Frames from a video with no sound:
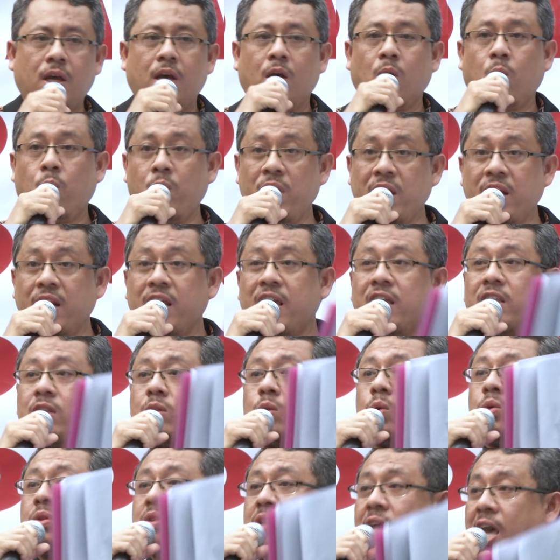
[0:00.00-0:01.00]
We
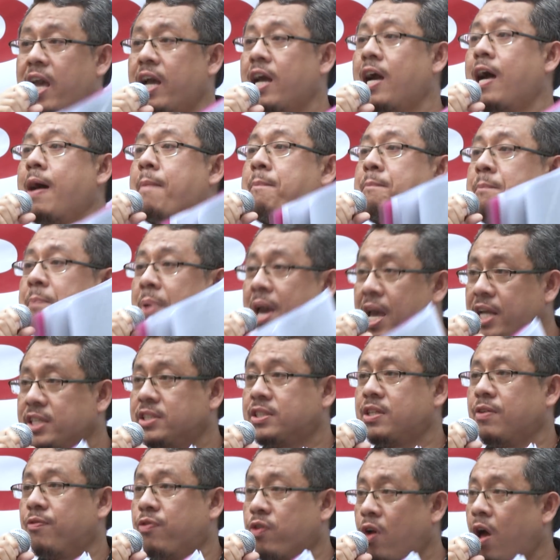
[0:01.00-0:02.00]
need to take a
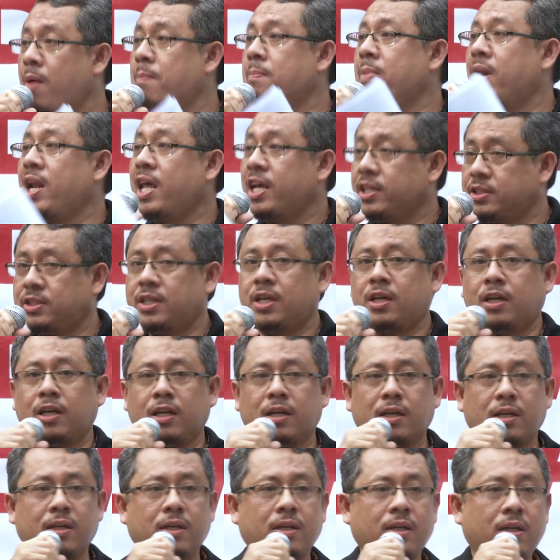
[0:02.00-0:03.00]
page from Malaysia.
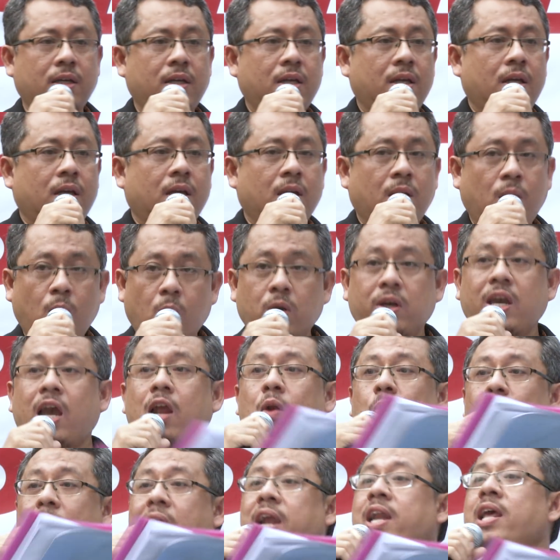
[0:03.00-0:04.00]
Look
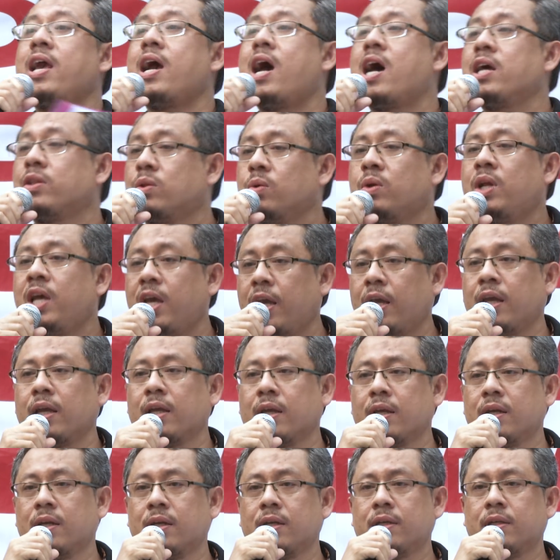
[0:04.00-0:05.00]
at where they are today.
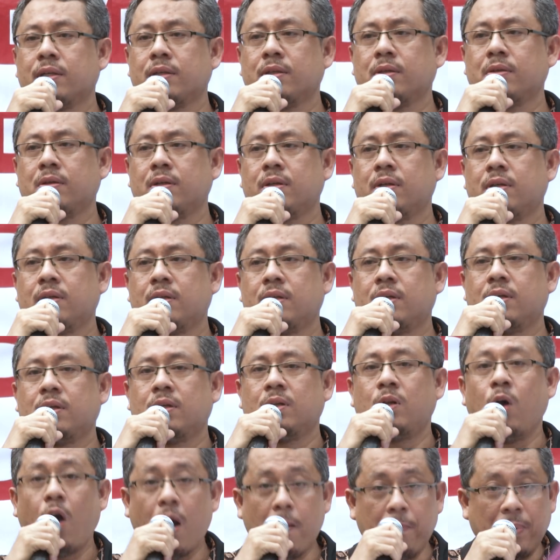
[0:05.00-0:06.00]

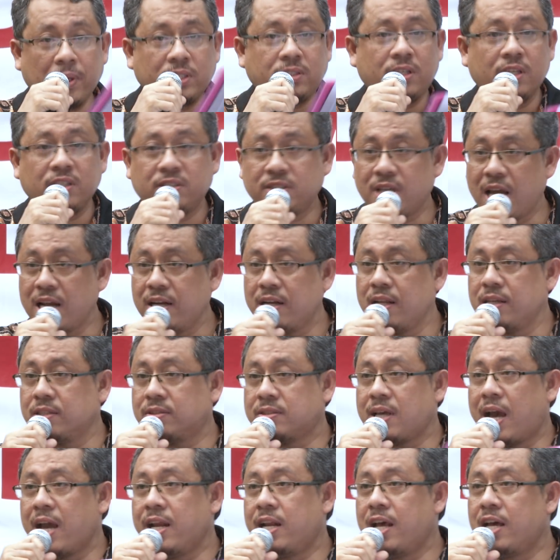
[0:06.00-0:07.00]
The opposition
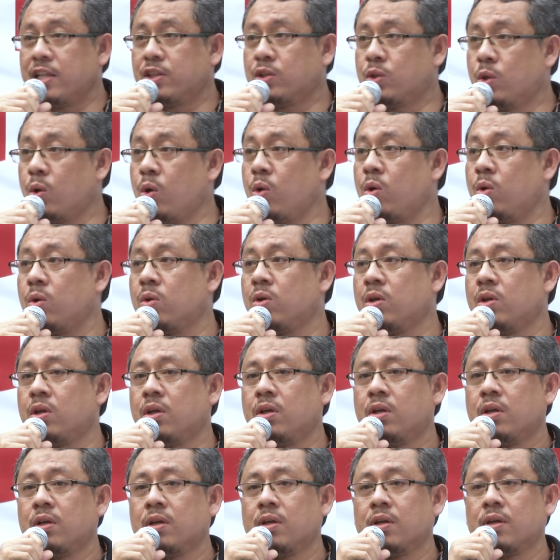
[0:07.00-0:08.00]
decided to
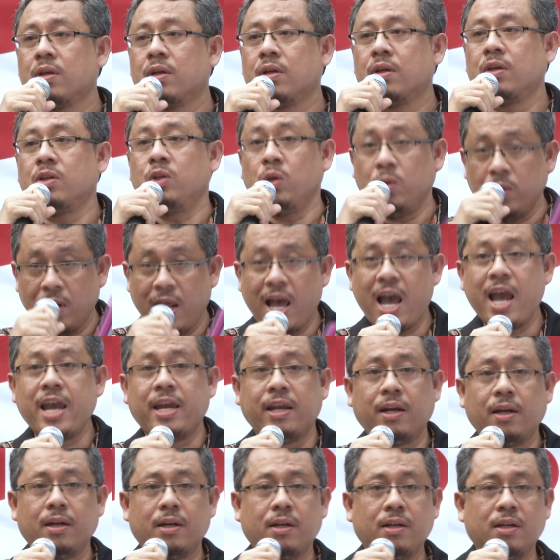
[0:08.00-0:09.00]

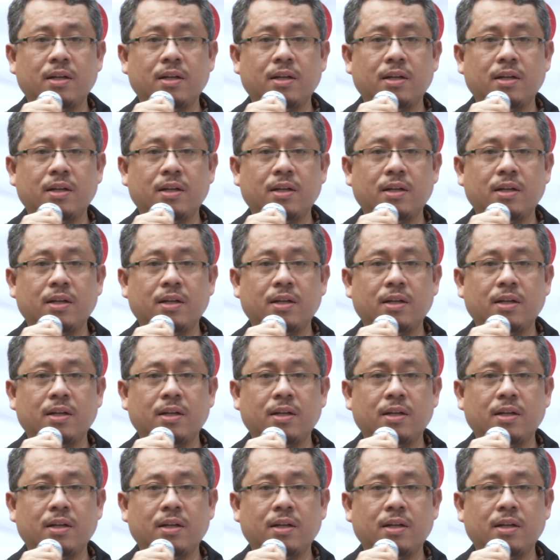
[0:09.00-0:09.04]
unite.